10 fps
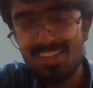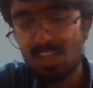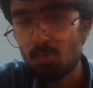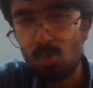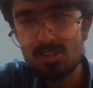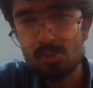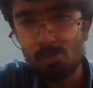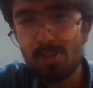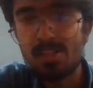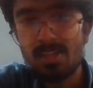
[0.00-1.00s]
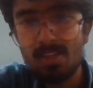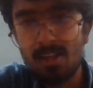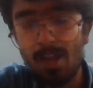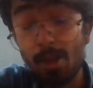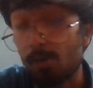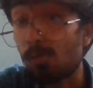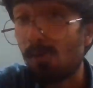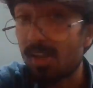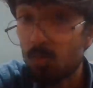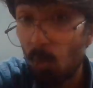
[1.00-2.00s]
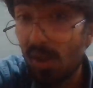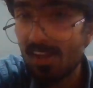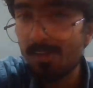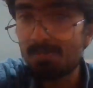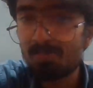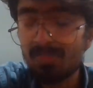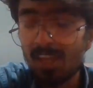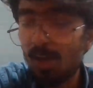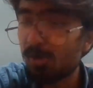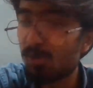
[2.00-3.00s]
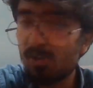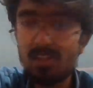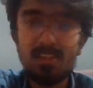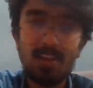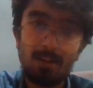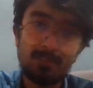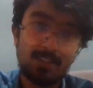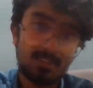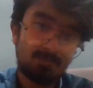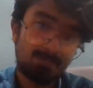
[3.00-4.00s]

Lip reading: It was really a great week. I really loved it.